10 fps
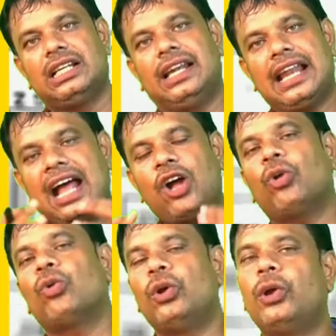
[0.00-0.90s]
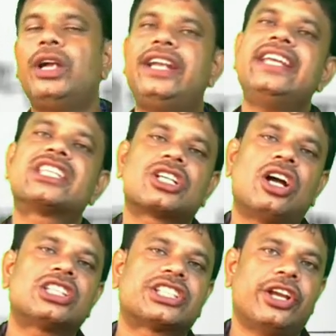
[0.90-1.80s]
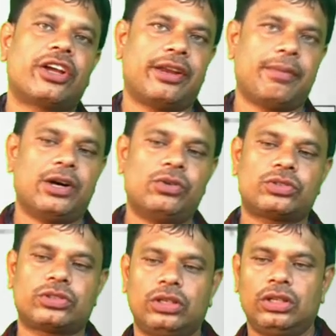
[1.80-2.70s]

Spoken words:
Now we will discuss here about